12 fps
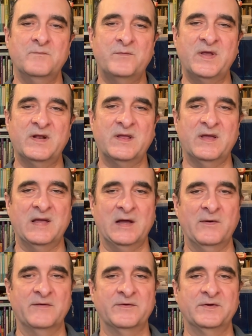Piglia,
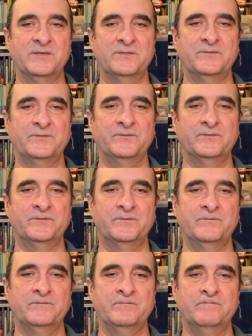however,
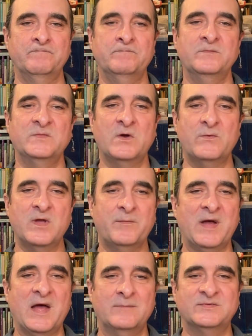though we are
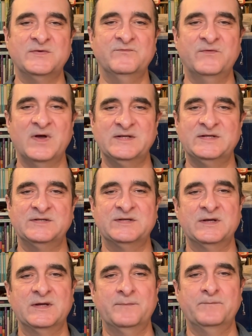perhaps invited
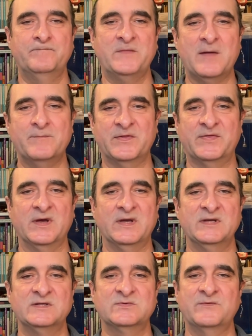to
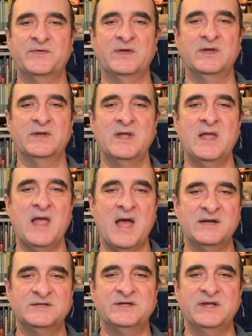empathize with the
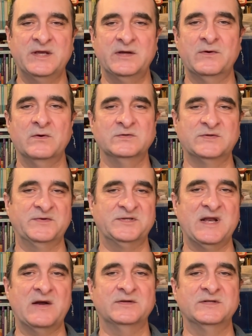anti-heroes of
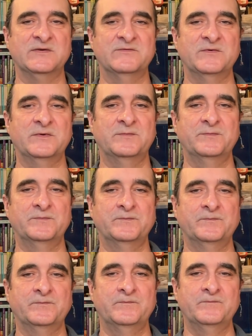his narrative,
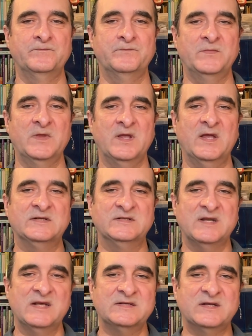it
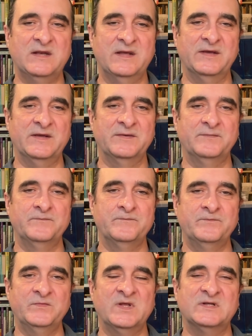is less clear
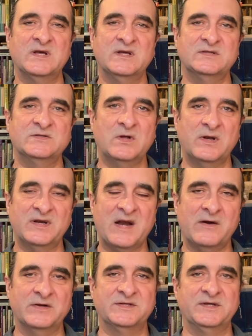that our
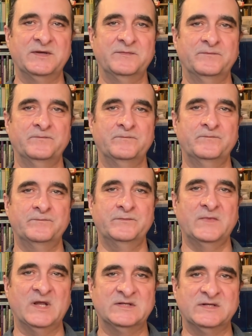solidarity
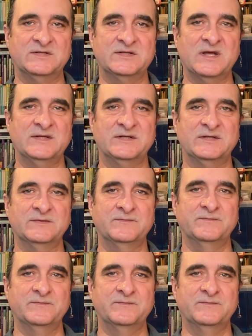is incited.